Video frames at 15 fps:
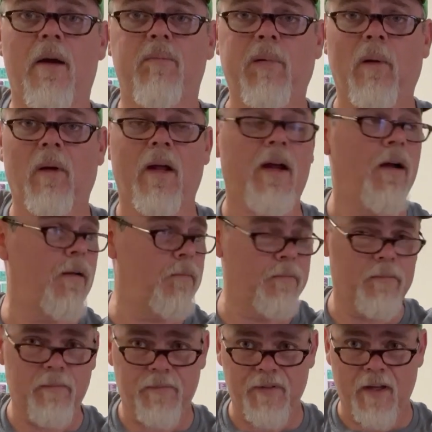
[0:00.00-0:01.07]
pull out,
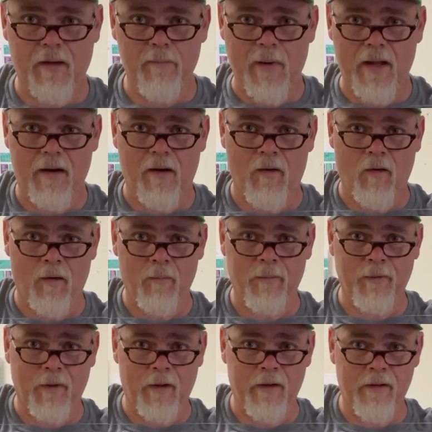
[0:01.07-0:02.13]
say, about an arm's
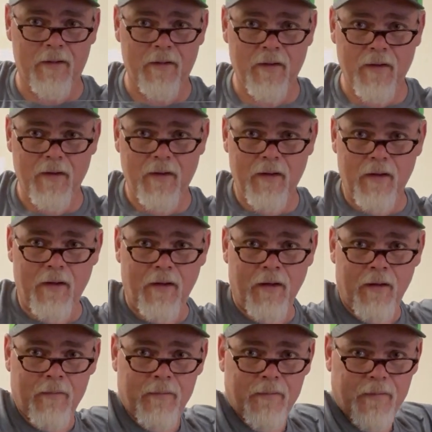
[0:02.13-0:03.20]
length.
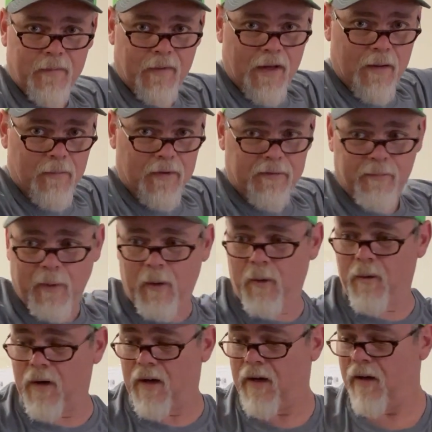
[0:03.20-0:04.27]
Got my spool right